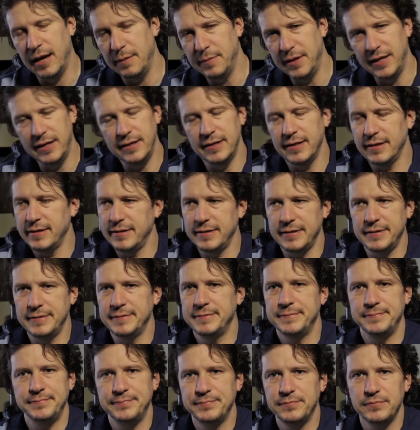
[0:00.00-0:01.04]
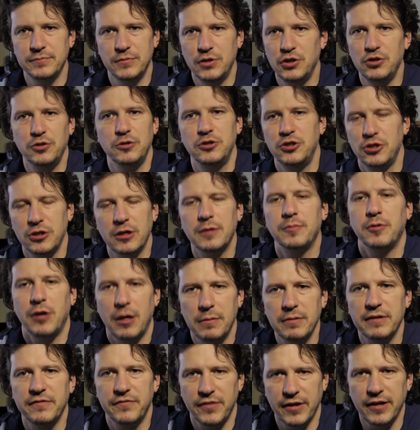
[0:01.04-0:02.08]
I mean, you should have
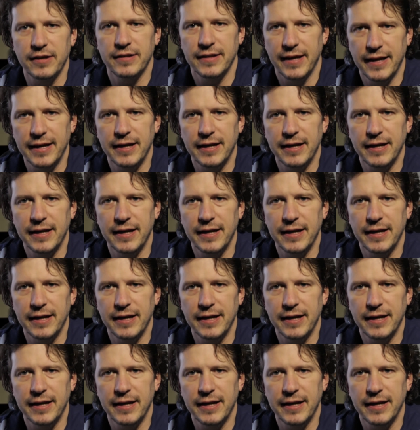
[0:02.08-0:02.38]
probably figured